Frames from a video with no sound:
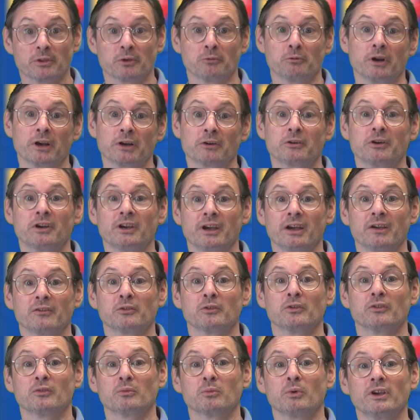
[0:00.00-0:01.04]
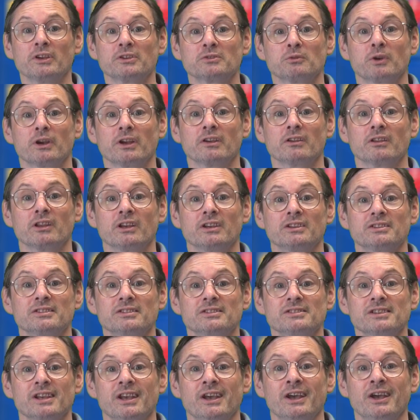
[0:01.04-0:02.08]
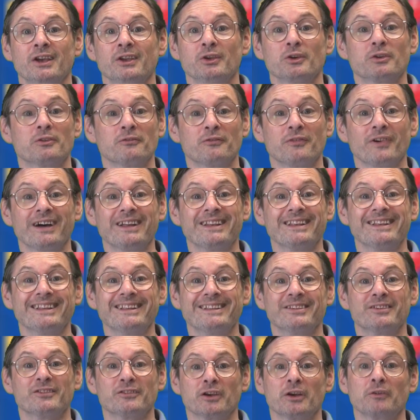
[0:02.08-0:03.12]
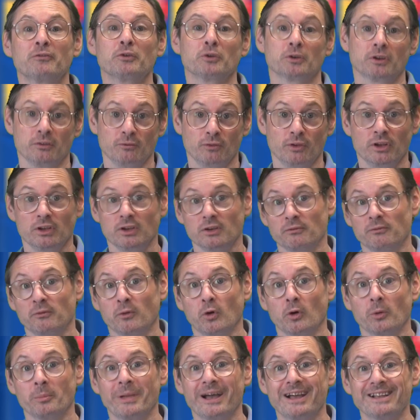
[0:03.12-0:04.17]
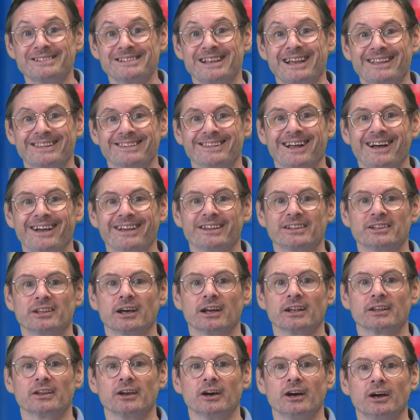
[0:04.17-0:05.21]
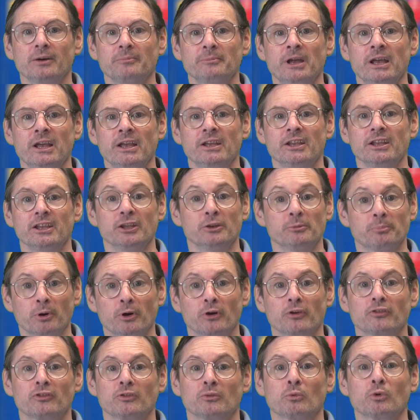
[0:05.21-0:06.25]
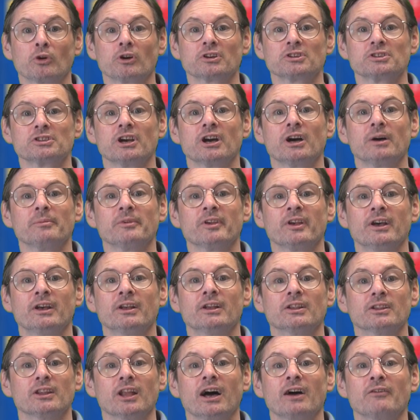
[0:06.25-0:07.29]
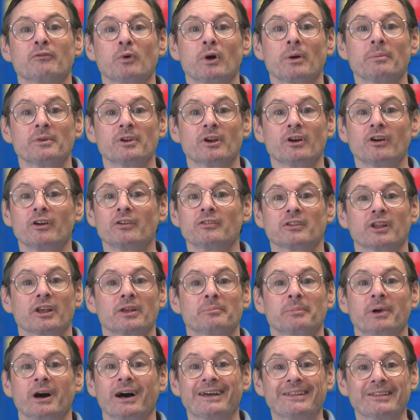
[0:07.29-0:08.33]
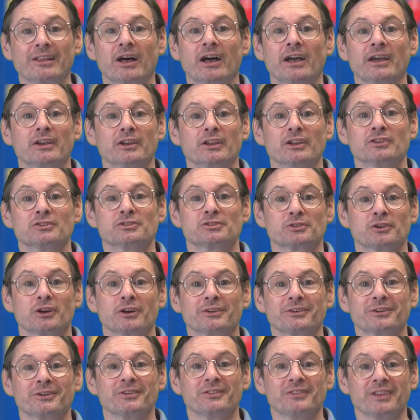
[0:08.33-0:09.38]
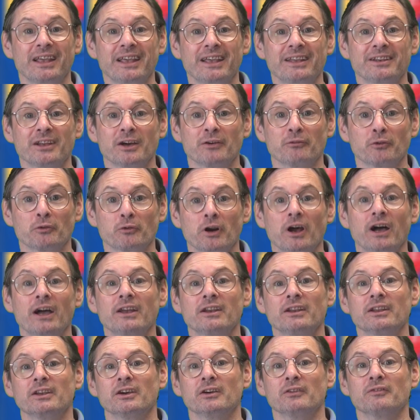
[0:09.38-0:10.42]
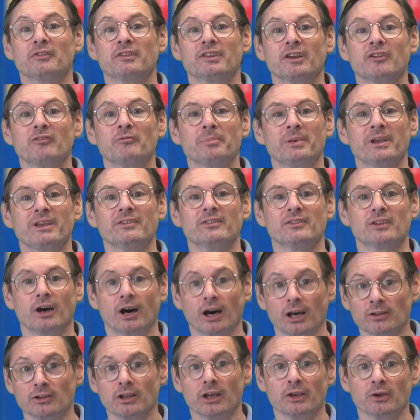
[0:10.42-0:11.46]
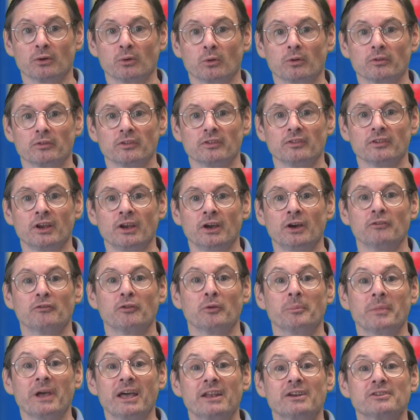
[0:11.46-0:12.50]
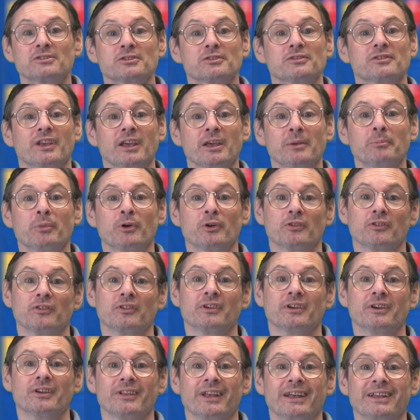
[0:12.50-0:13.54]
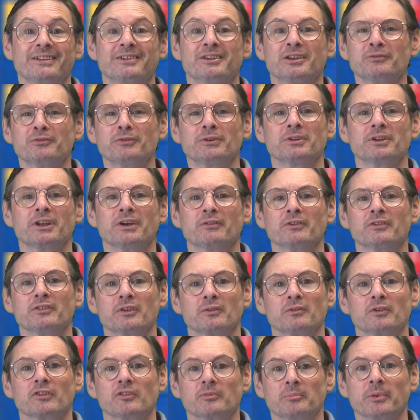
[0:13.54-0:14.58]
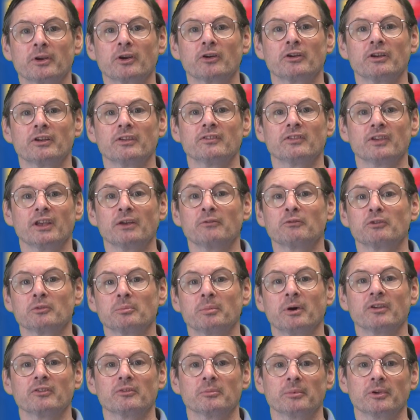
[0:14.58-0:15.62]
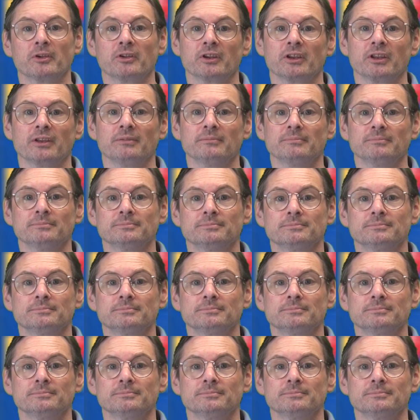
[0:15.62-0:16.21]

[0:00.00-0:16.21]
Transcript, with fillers: with the RCRA hazardous waste regulations, you can find it in several convenient formats at lion.com, in-person workshops, live webinars led by Lion instructors, and a variety of self-paced online courses for managers and personnel at different levels of experience and responsibility.